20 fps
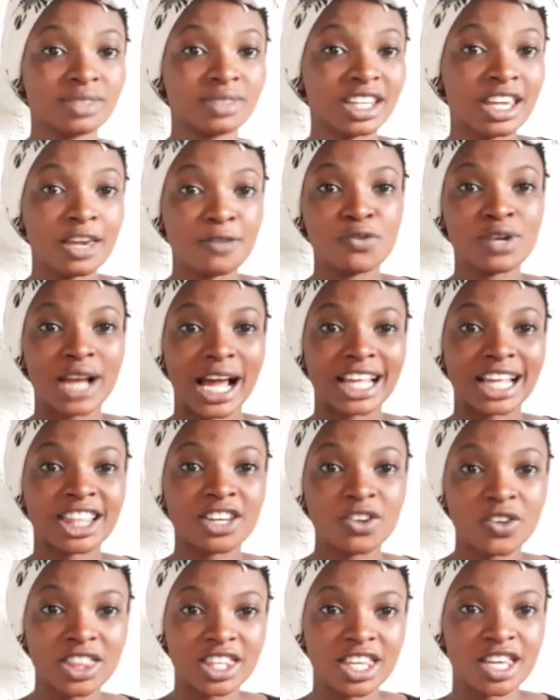give you like
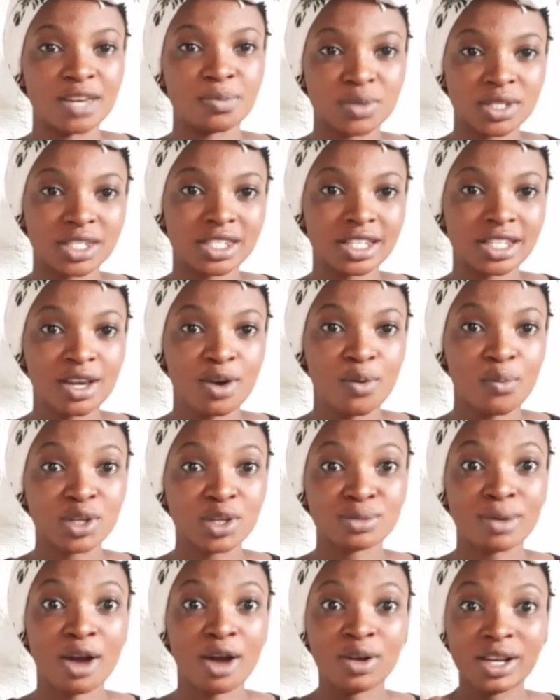3 tips
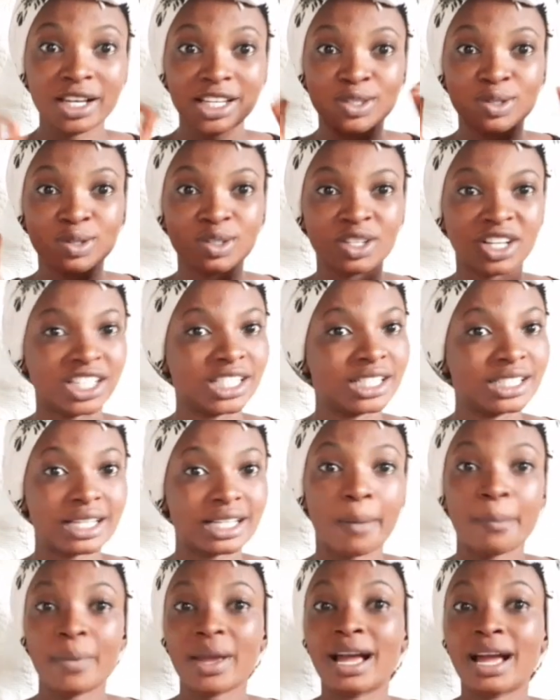with my own little knowledge.
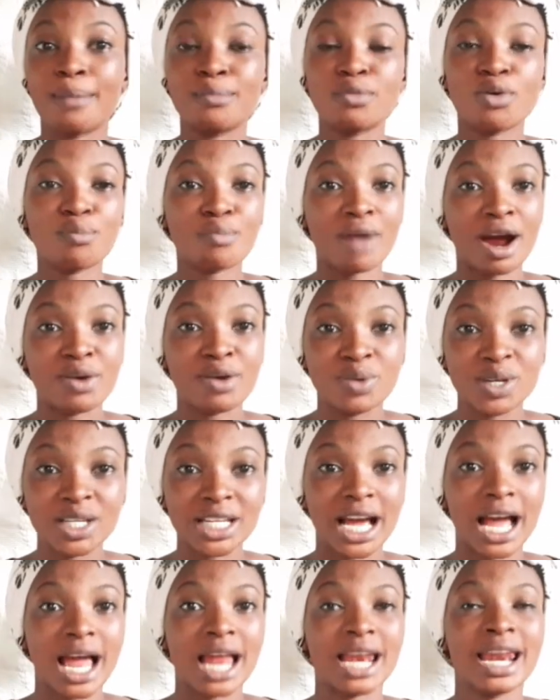I beg, I'm not
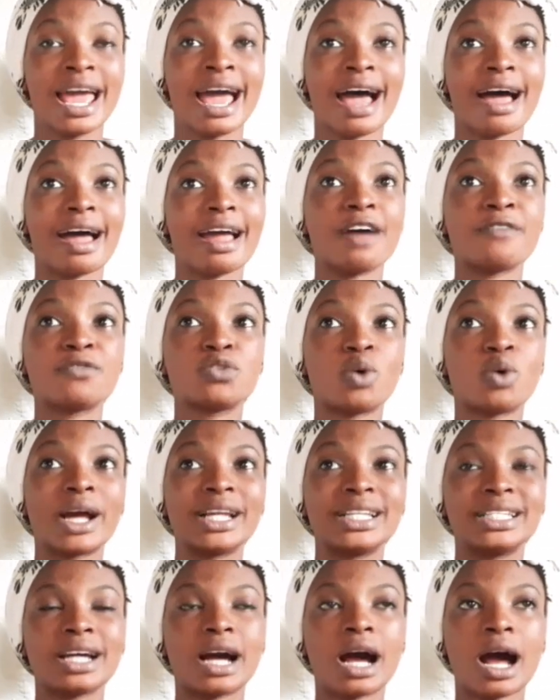married and I have no
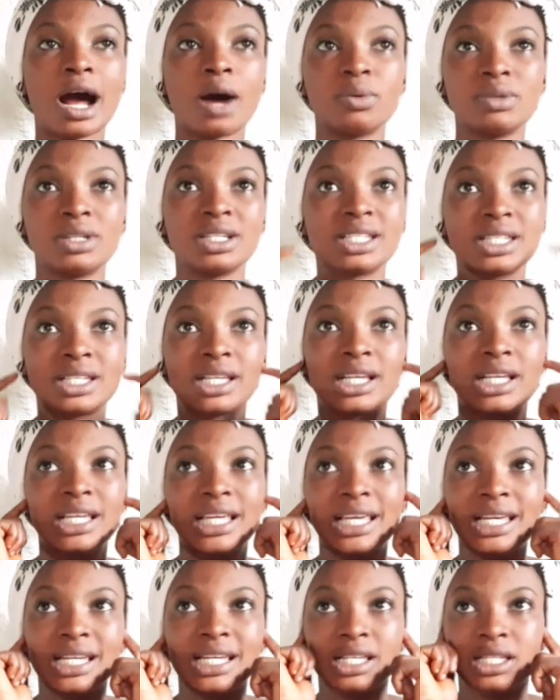idea how this thing
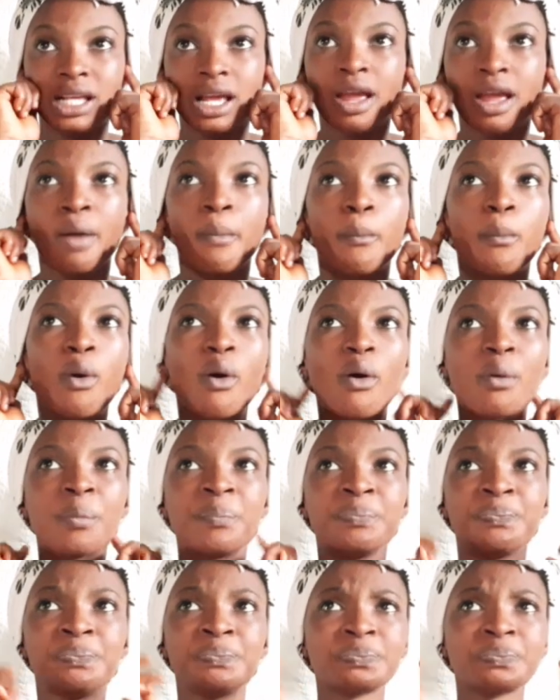is. But
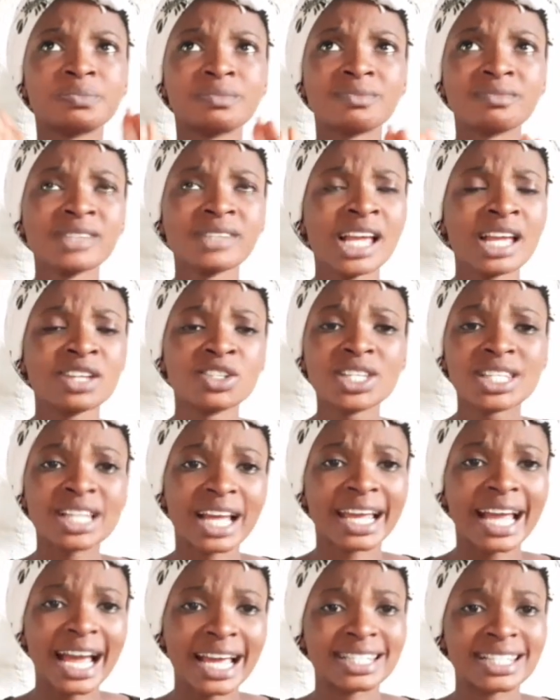just
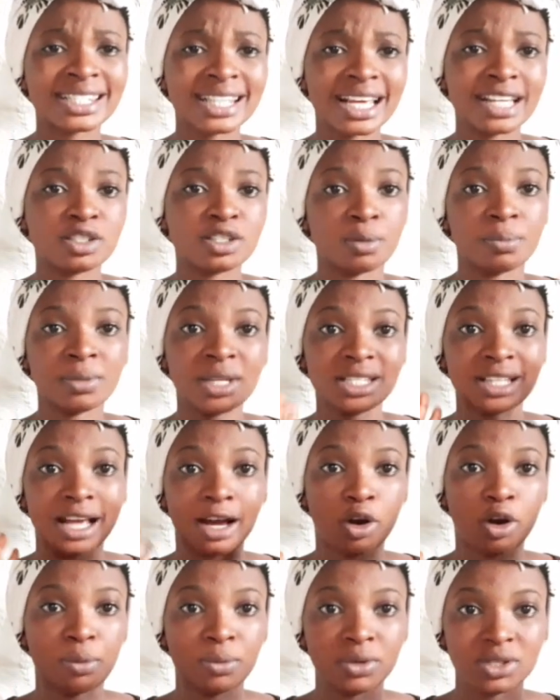like I said, some things
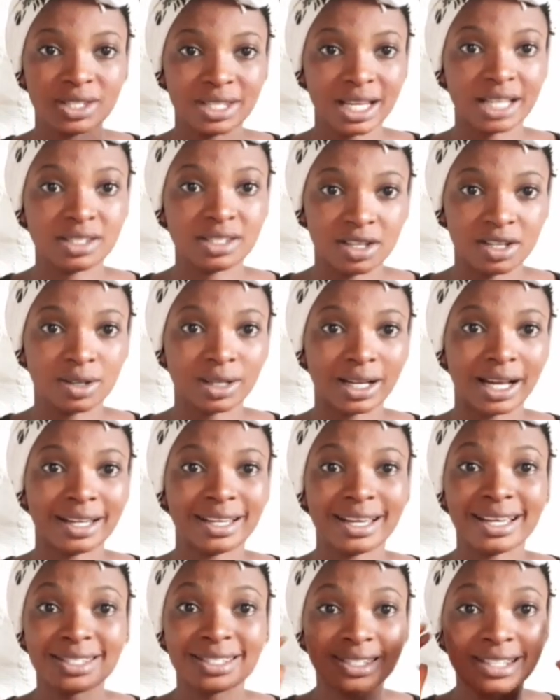are commonsensical.
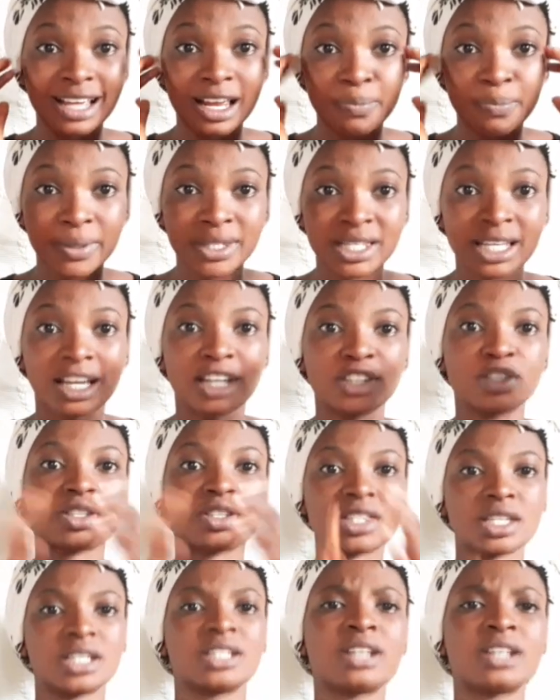Like a sane person can
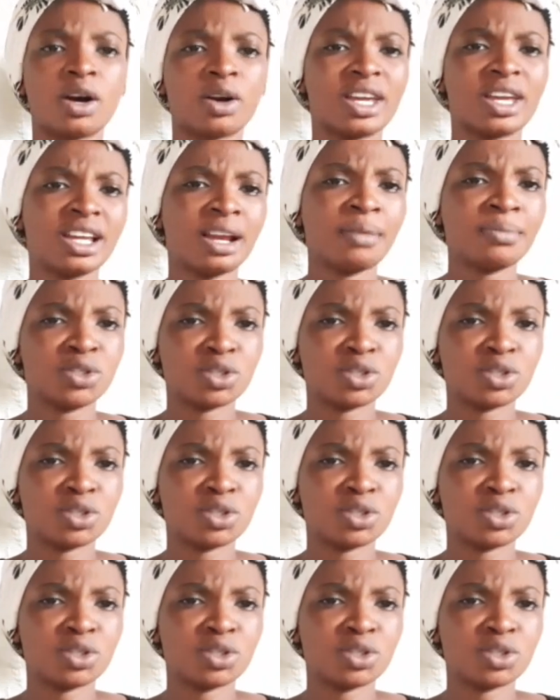just think that, okay, let me